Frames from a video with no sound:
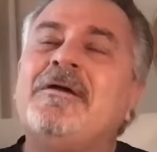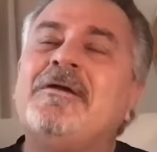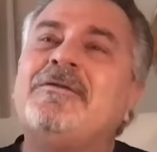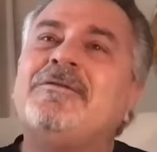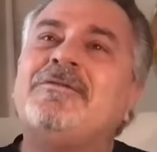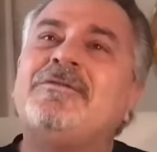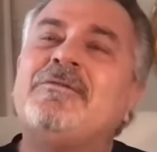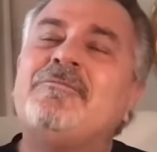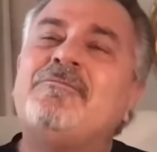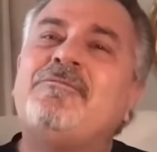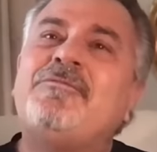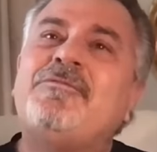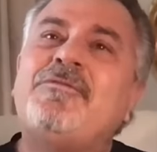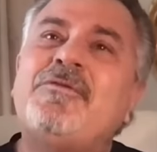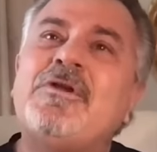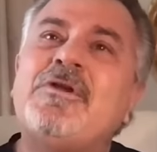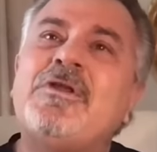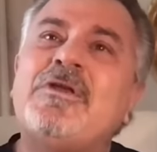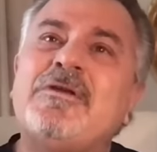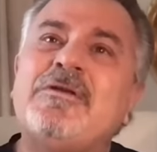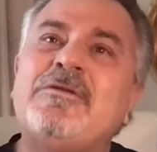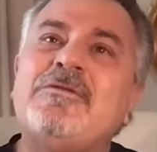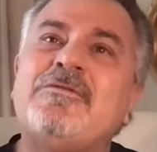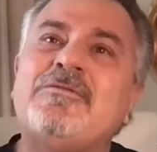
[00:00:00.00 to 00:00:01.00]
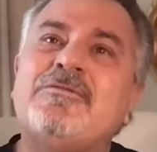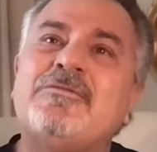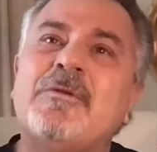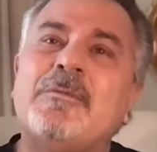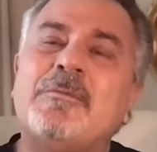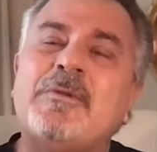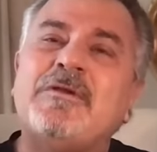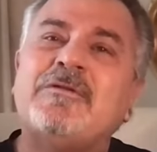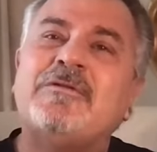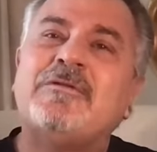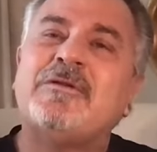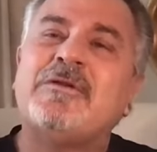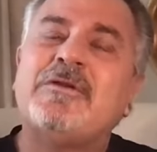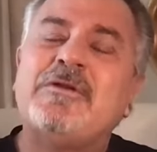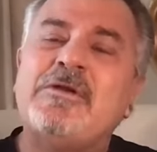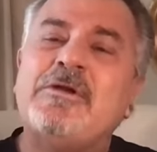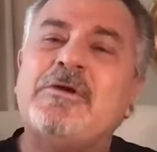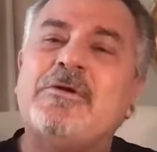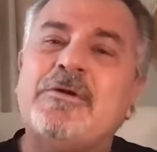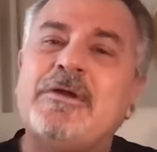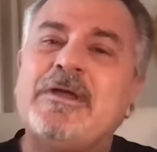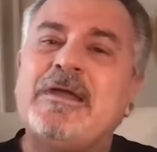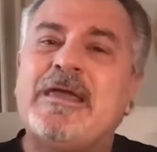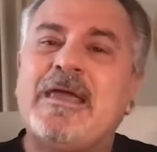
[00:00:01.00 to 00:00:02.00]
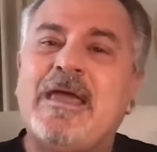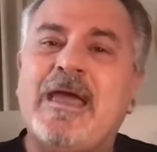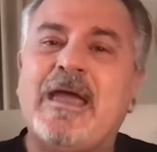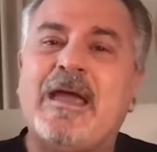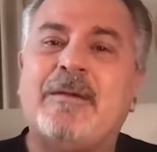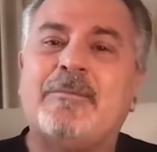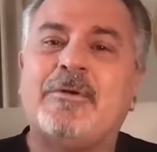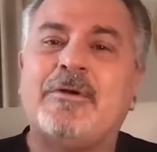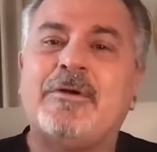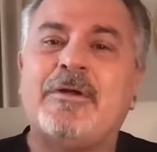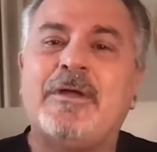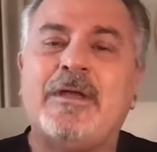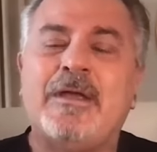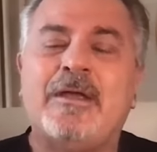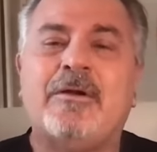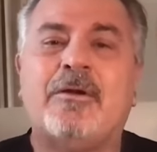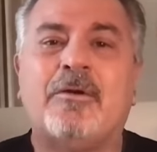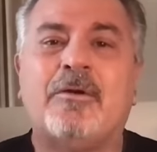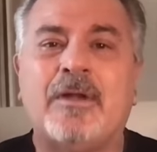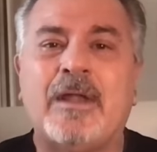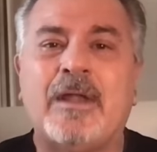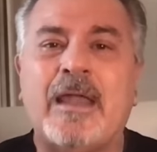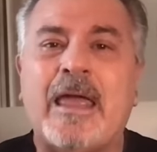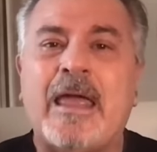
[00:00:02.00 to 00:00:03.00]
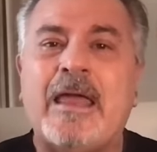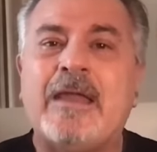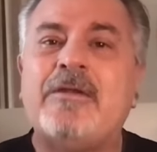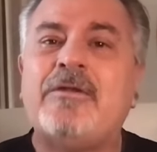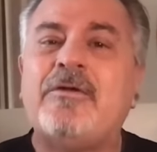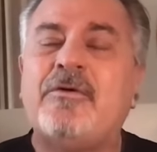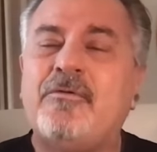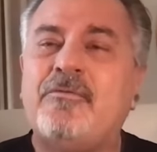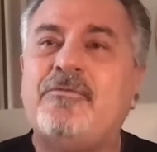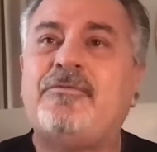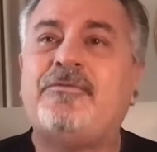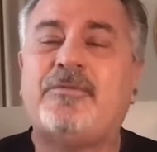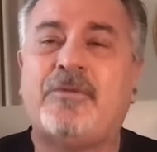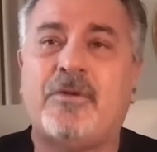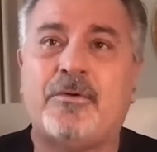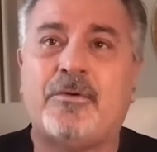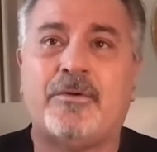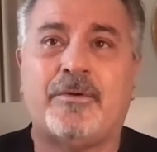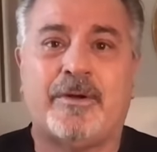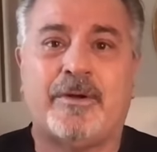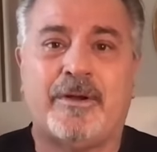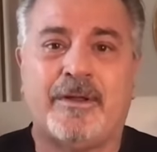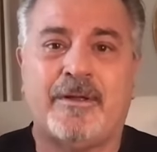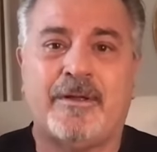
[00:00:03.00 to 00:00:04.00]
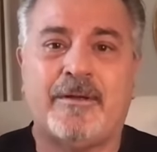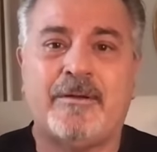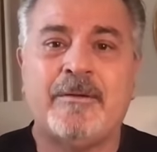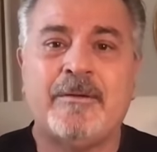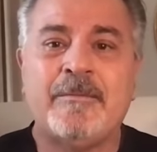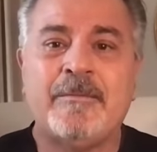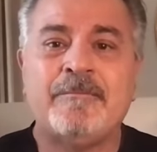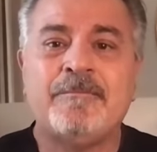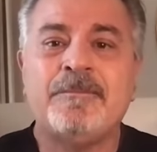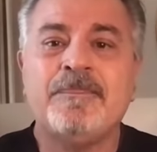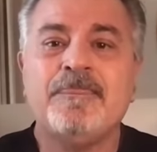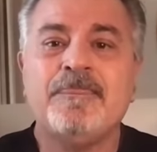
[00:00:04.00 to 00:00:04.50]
some footage from a security camera in Orlando, Florida,